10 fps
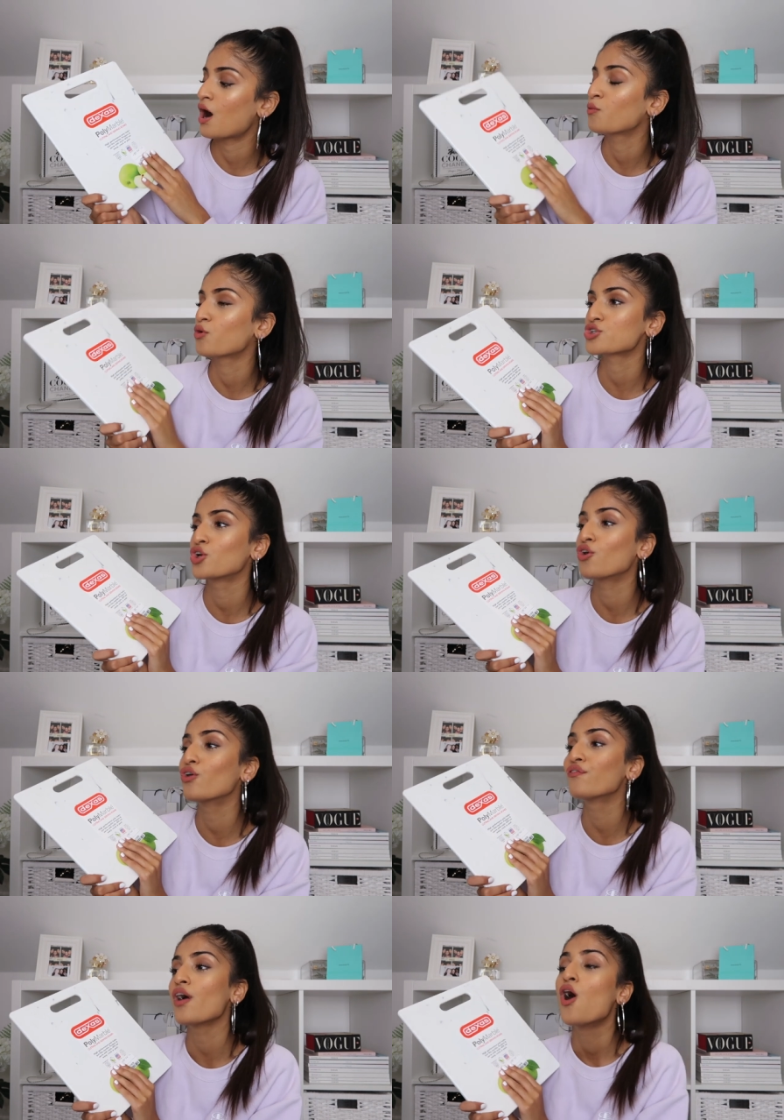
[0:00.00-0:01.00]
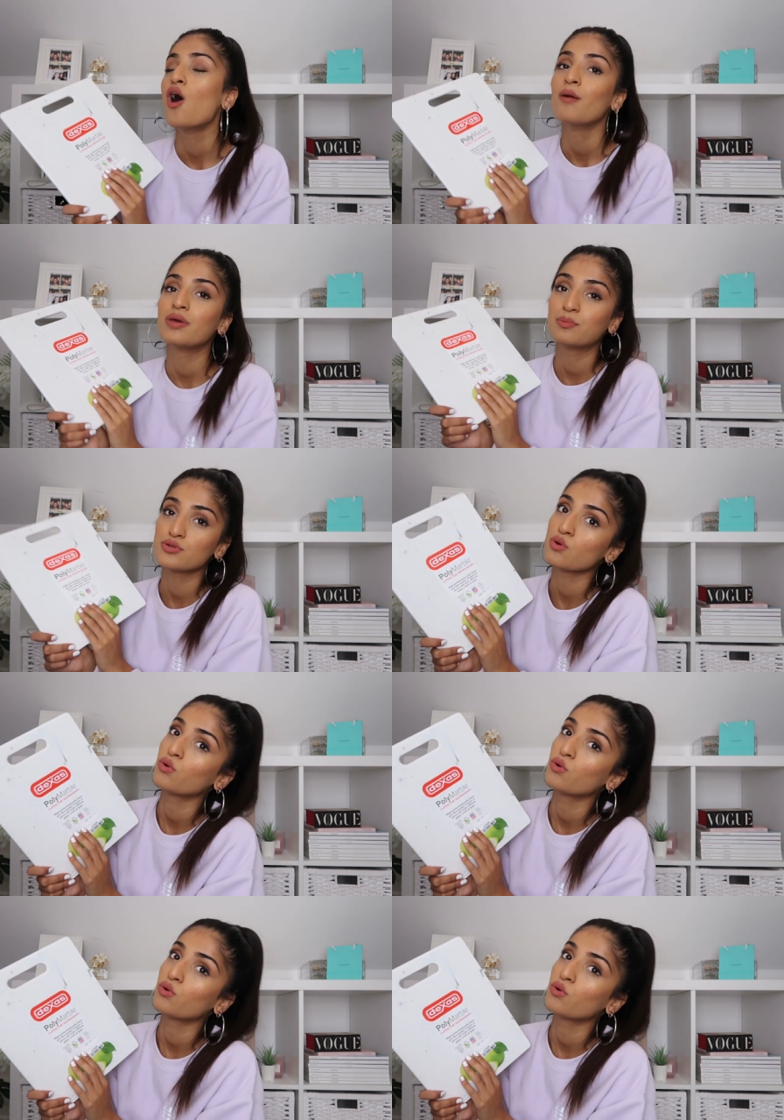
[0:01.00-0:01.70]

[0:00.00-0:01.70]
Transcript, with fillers: I watched a lot of people's